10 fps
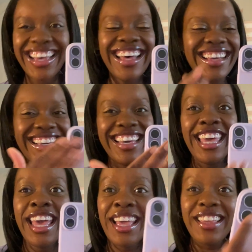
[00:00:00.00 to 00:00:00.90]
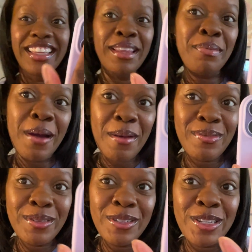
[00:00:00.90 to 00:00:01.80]
Okay, you get the
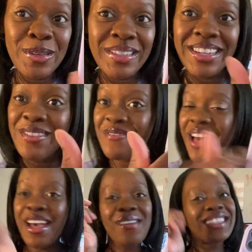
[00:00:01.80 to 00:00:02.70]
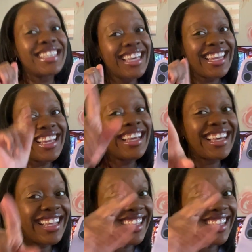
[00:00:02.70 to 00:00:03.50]
purple two-tone vibes. Get it?